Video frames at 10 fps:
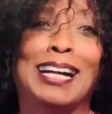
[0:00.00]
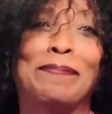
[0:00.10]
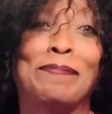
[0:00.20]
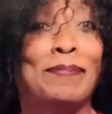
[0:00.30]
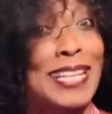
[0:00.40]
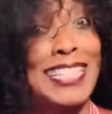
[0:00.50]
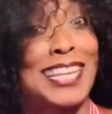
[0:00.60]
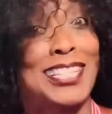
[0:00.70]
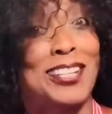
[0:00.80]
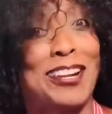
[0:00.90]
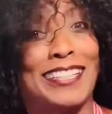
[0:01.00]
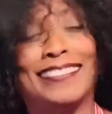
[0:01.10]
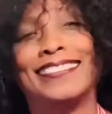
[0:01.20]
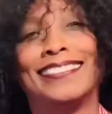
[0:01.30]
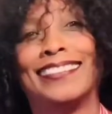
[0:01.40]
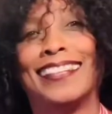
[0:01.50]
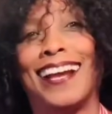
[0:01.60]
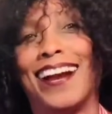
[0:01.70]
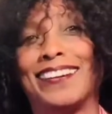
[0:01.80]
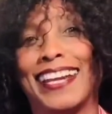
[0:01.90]
let's get started.
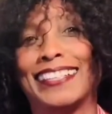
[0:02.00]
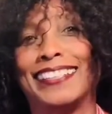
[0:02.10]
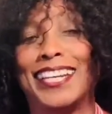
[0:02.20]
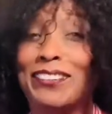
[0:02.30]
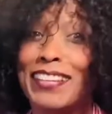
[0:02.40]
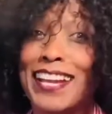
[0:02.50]
All right, here we go.